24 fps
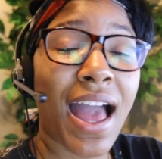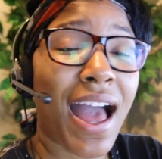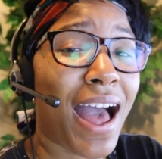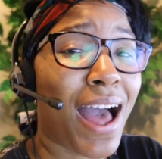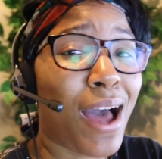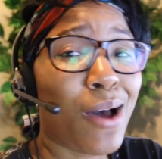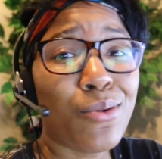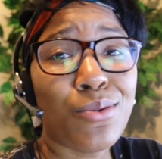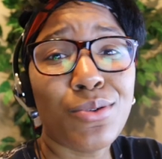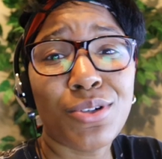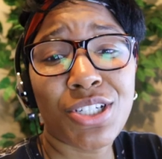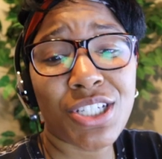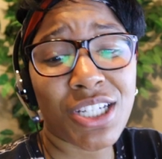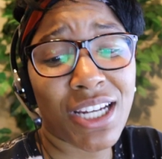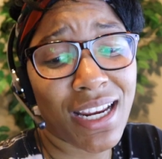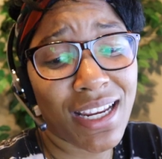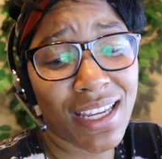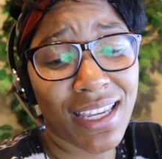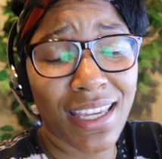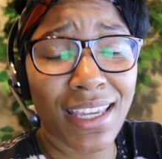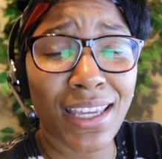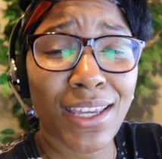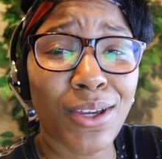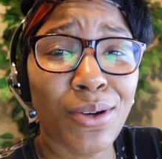I will
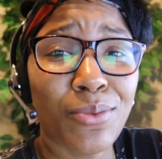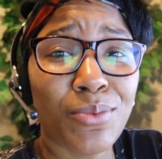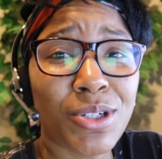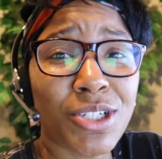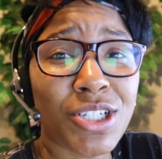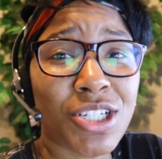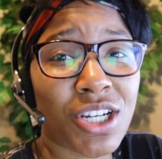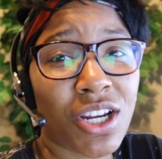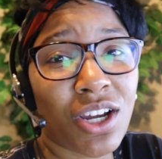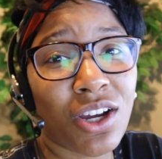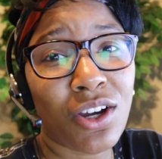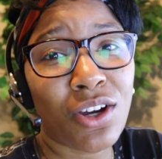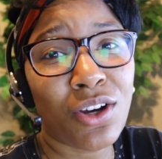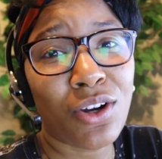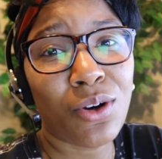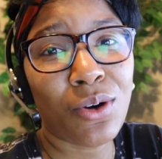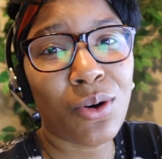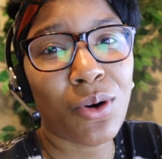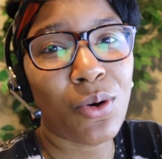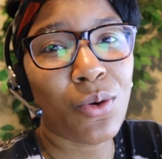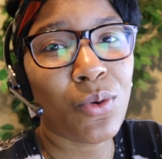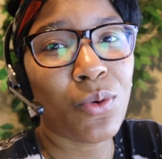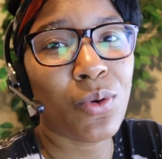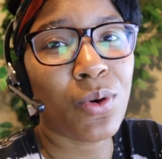check in with
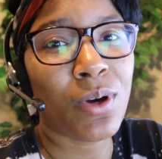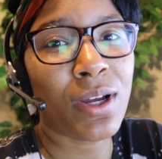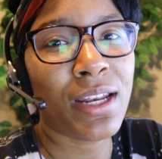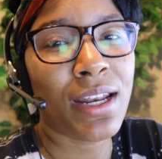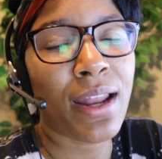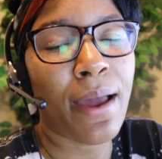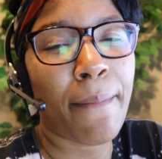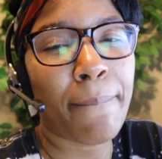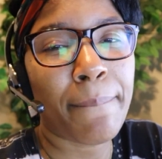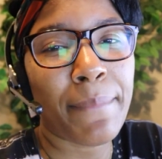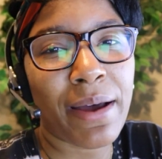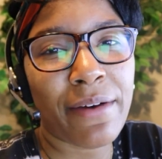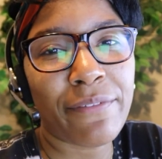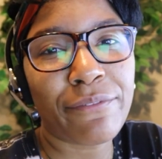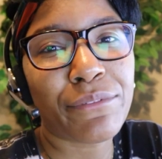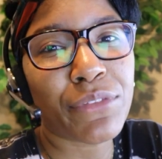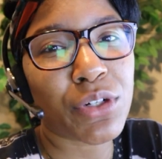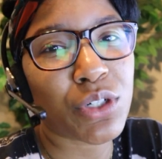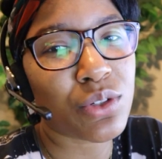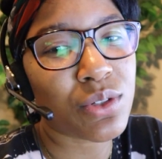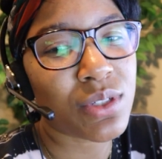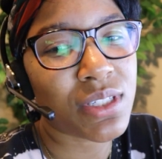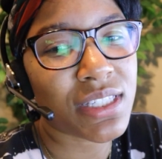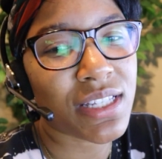y'all on my
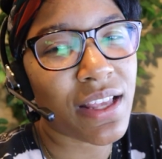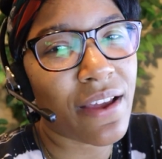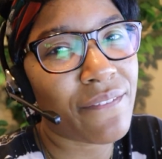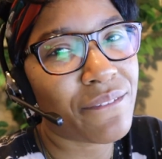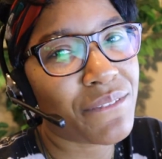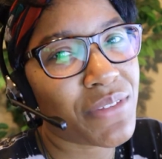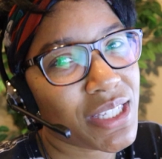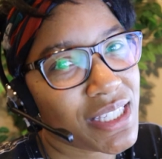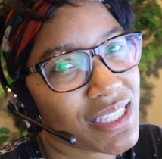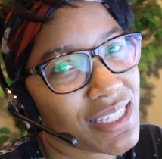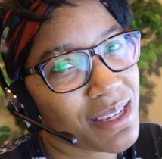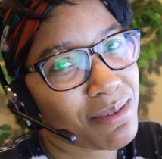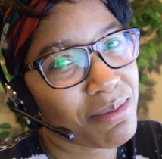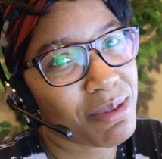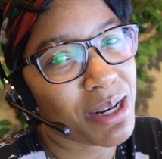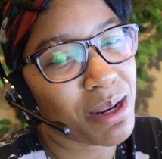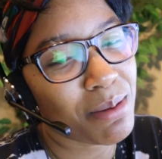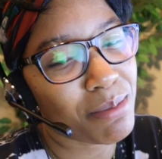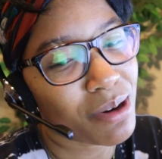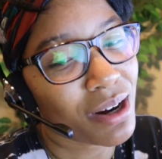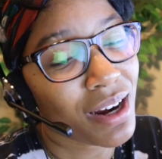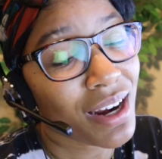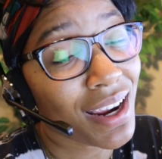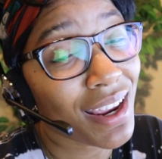first 15
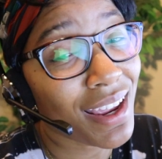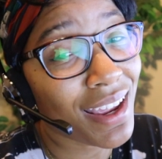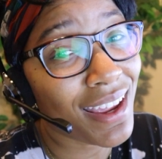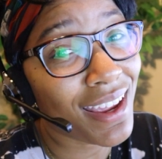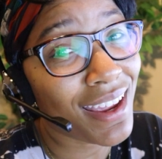minute break.